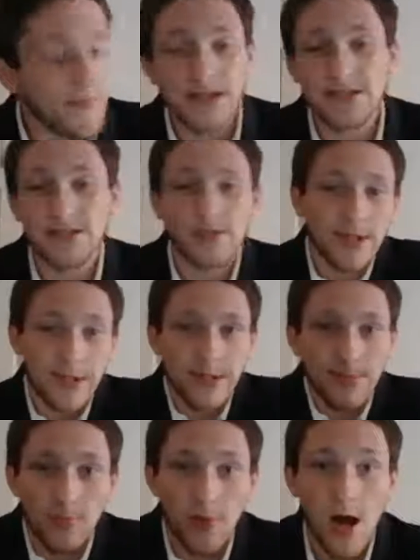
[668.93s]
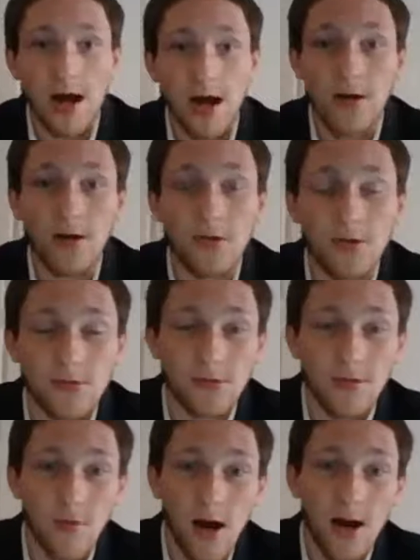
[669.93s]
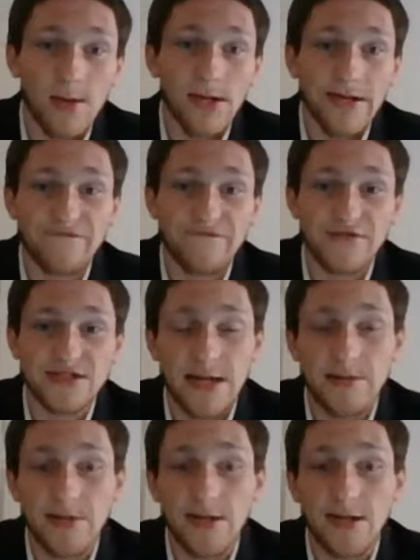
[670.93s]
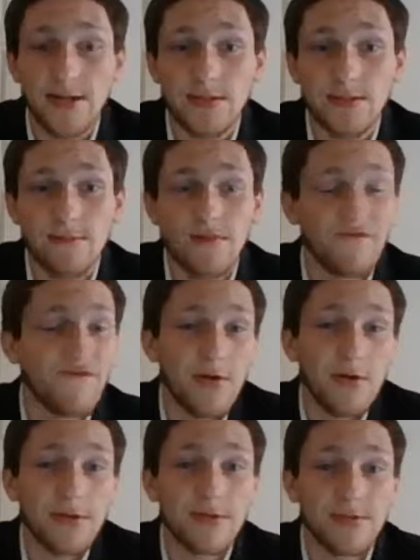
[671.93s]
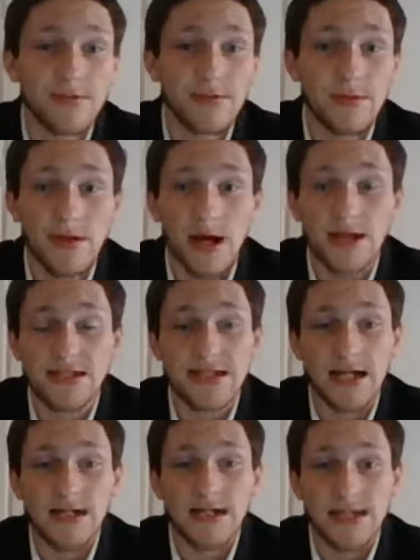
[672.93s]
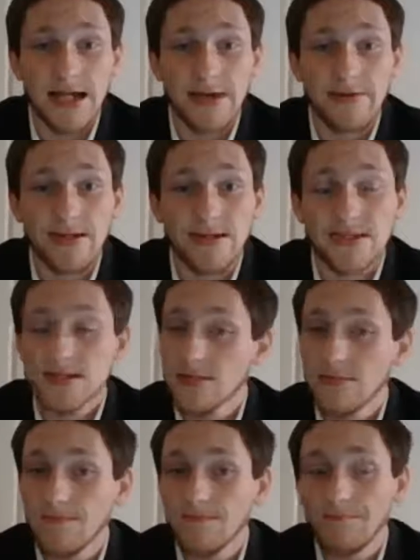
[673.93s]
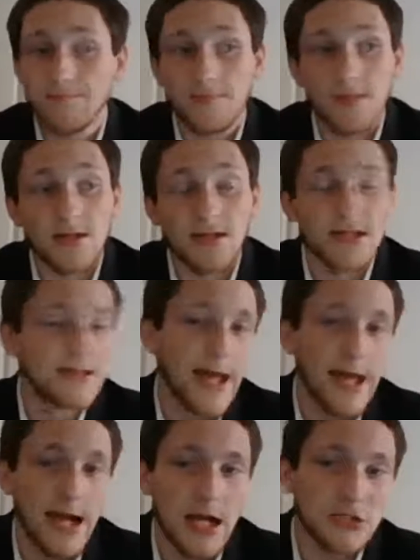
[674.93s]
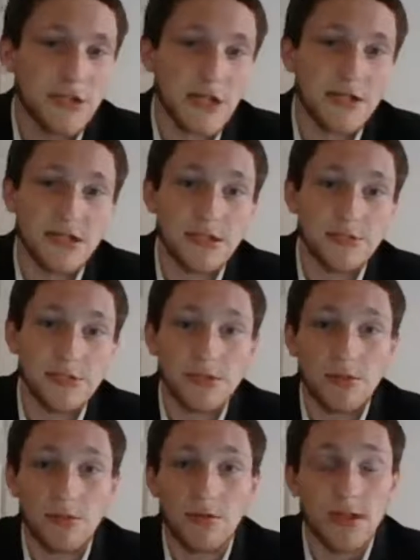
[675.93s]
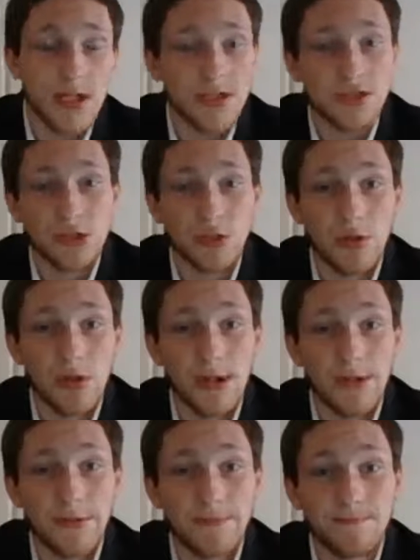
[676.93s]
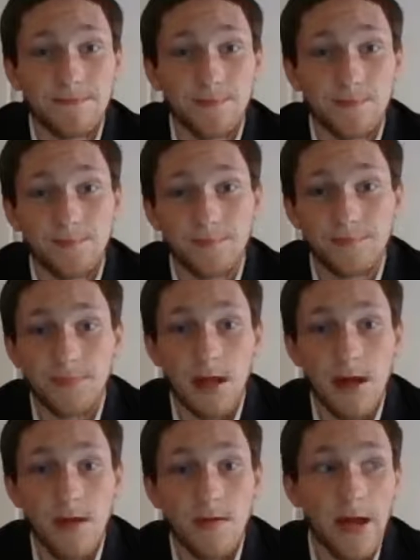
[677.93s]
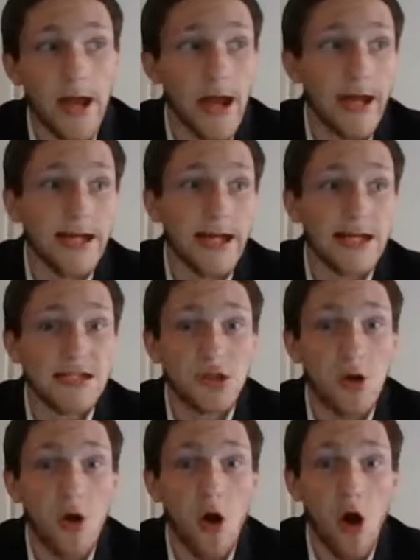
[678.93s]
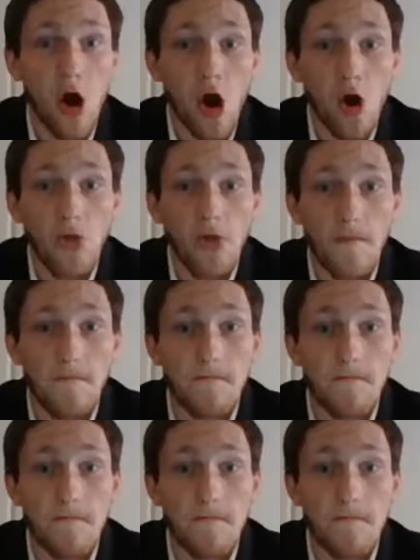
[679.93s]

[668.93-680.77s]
But basically, while looking for Sarah, before hunting down the Sarahs, the T-800 goes into a gun store and gets all the